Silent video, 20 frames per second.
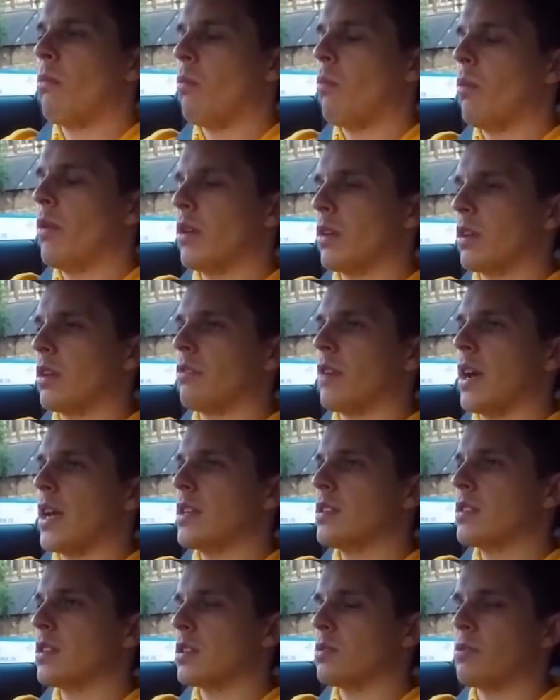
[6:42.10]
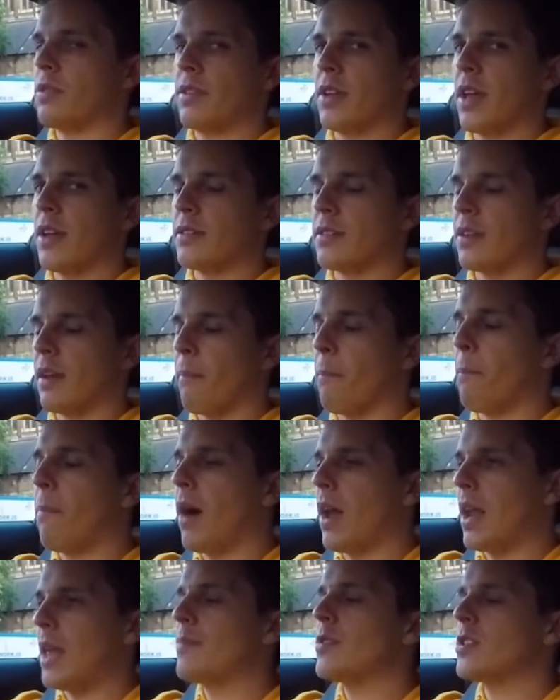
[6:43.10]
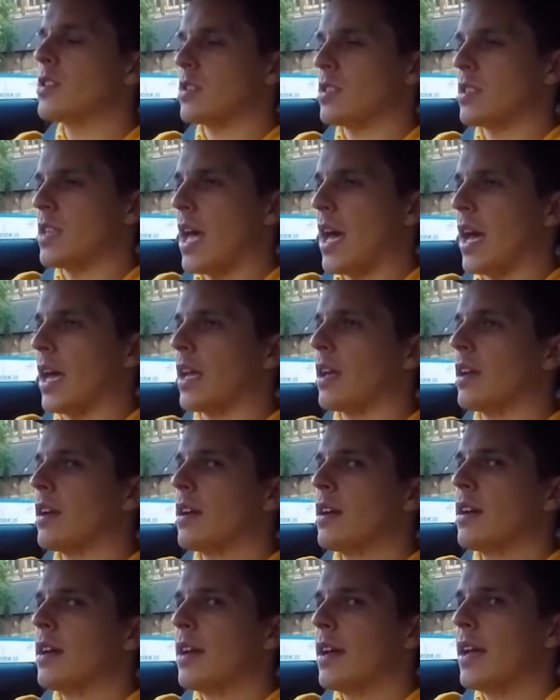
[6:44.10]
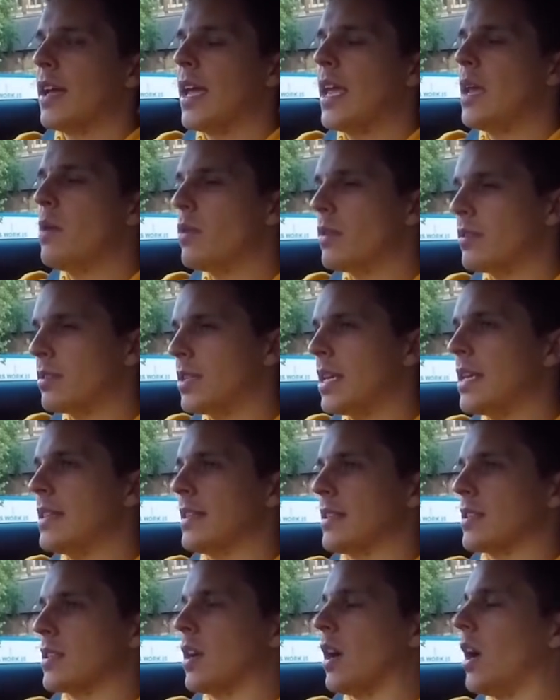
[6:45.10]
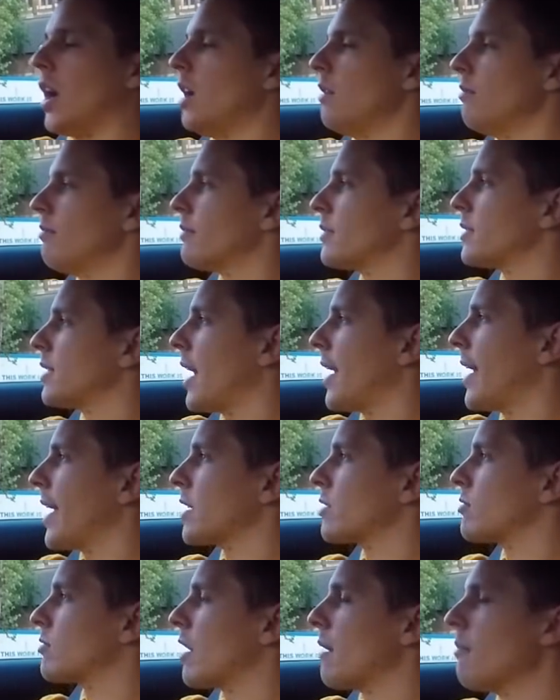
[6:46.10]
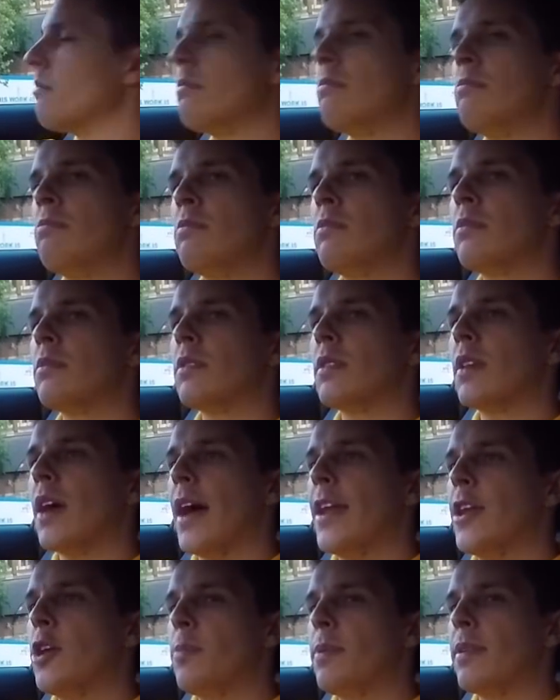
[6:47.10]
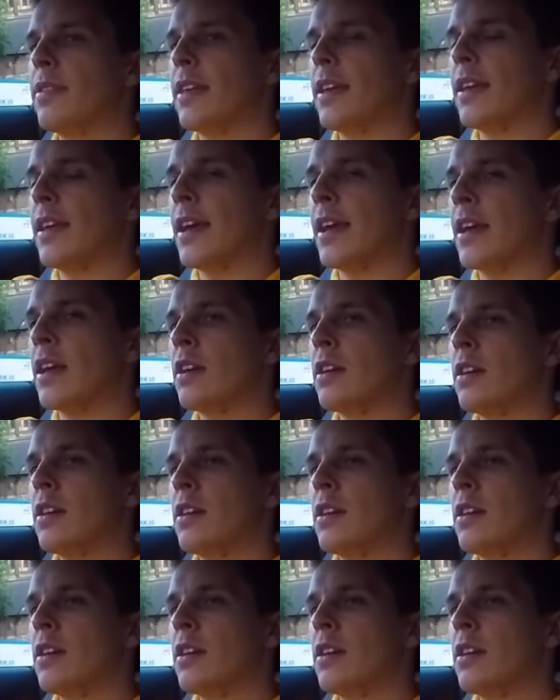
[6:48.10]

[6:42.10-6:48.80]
We're not going to race because we're in London, but let me just say, he would have seen this car, sat next to him, and he'll be thinking,